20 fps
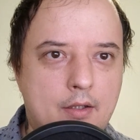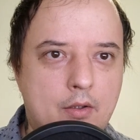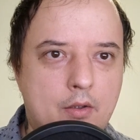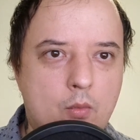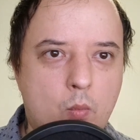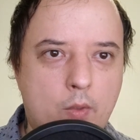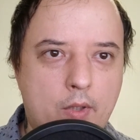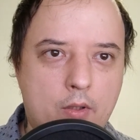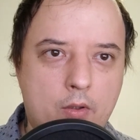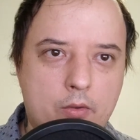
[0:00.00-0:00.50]

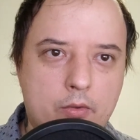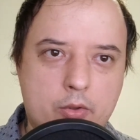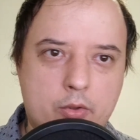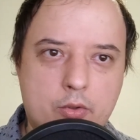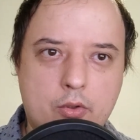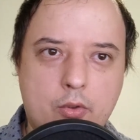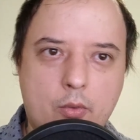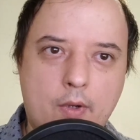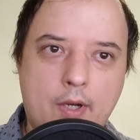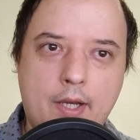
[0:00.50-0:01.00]
will
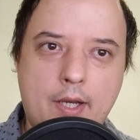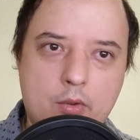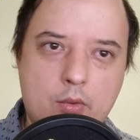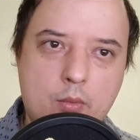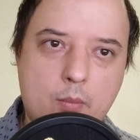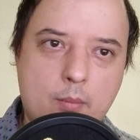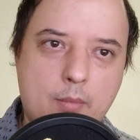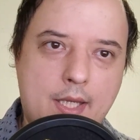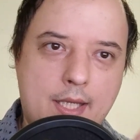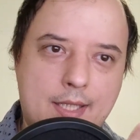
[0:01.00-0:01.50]
try to
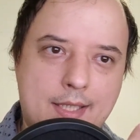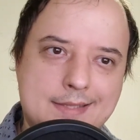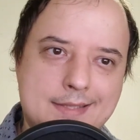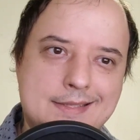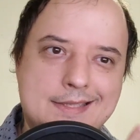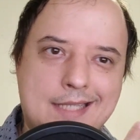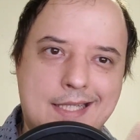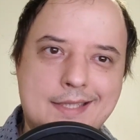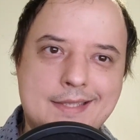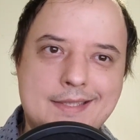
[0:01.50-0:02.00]
make
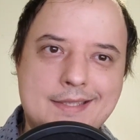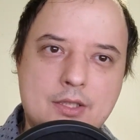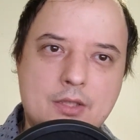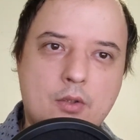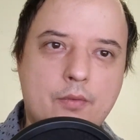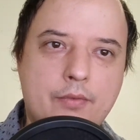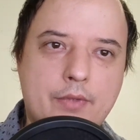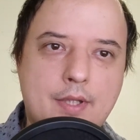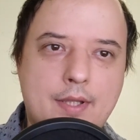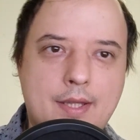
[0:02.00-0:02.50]
sense
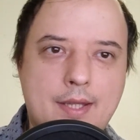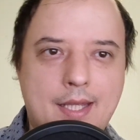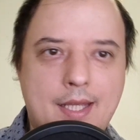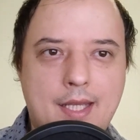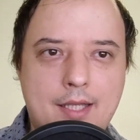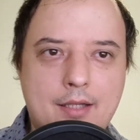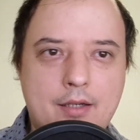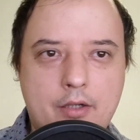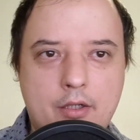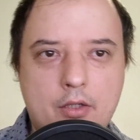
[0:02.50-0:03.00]
of the
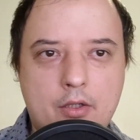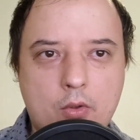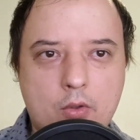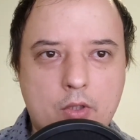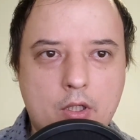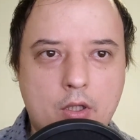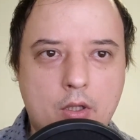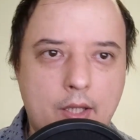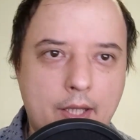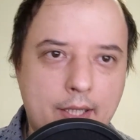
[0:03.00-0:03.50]
data you
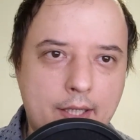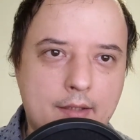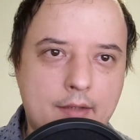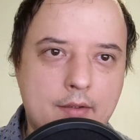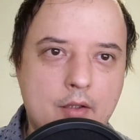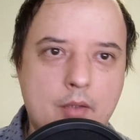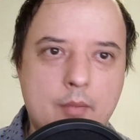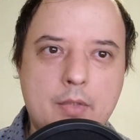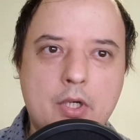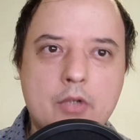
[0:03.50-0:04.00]
collect
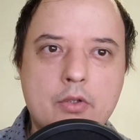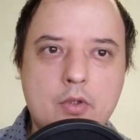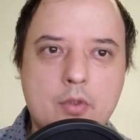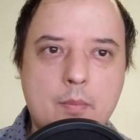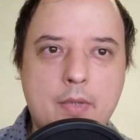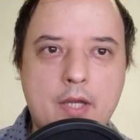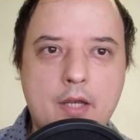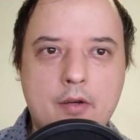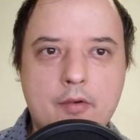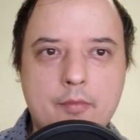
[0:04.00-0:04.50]
about
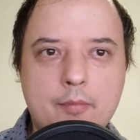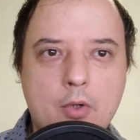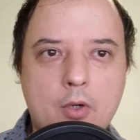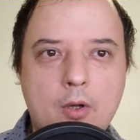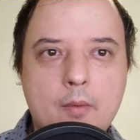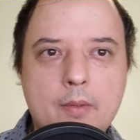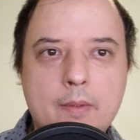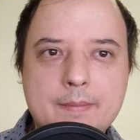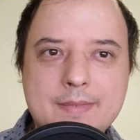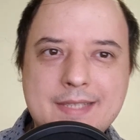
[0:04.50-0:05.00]
repetitive
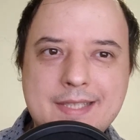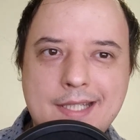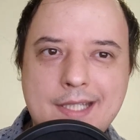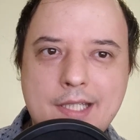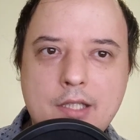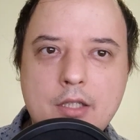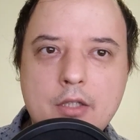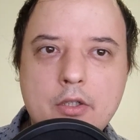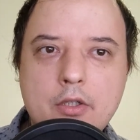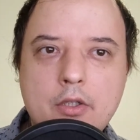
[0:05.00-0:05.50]
problems.
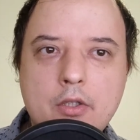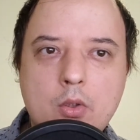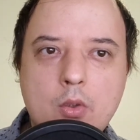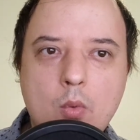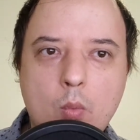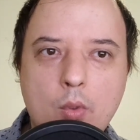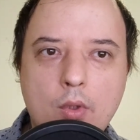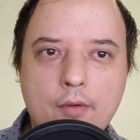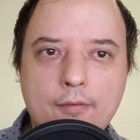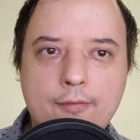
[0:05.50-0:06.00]
Here you
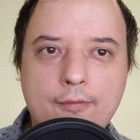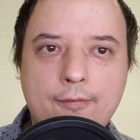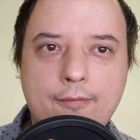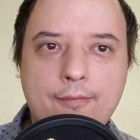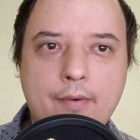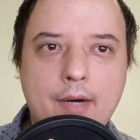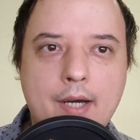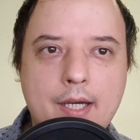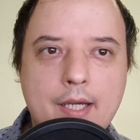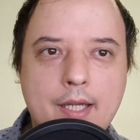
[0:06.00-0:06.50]
will
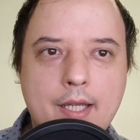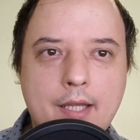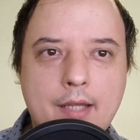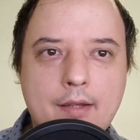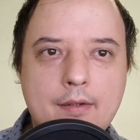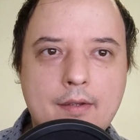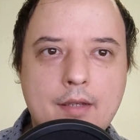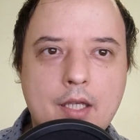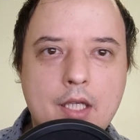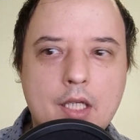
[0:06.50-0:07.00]

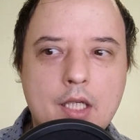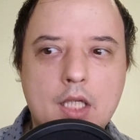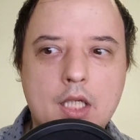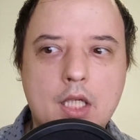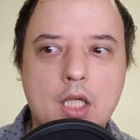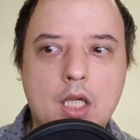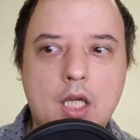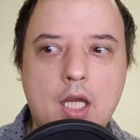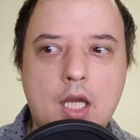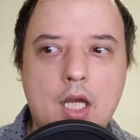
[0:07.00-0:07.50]
find
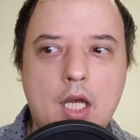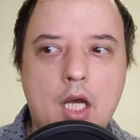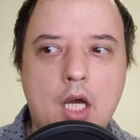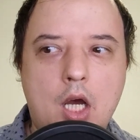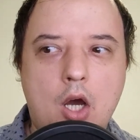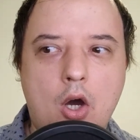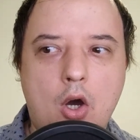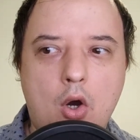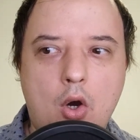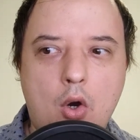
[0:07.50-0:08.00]

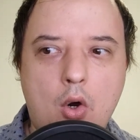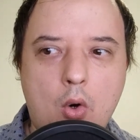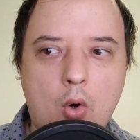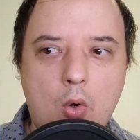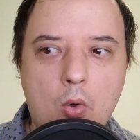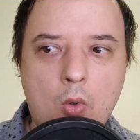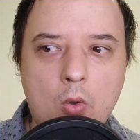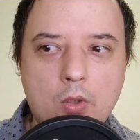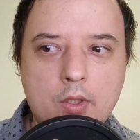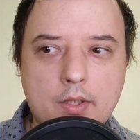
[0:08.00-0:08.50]

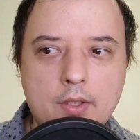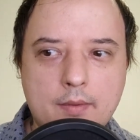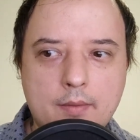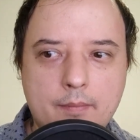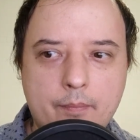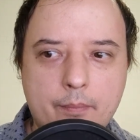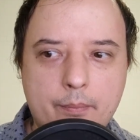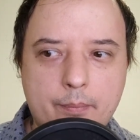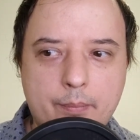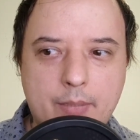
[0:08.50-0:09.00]
all the
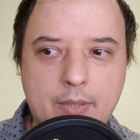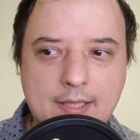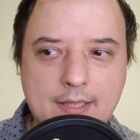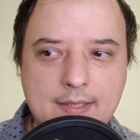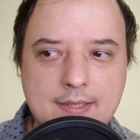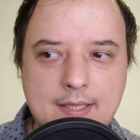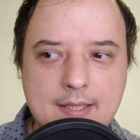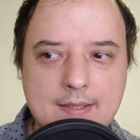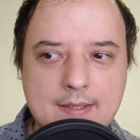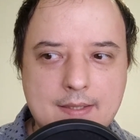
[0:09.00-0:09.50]

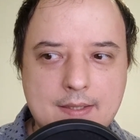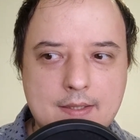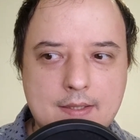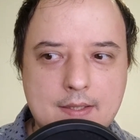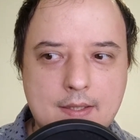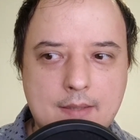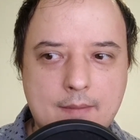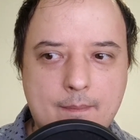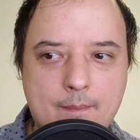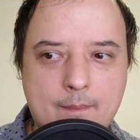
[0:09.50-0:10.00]
pieces,